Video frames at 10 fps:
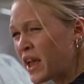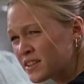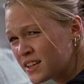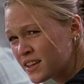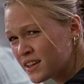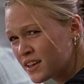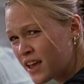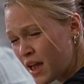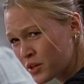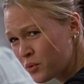tries to
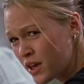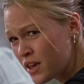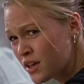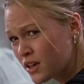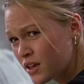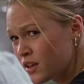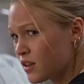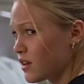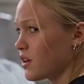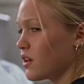come for her
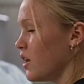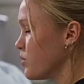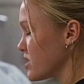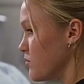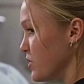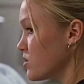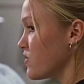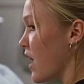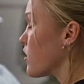personality. He was an abusive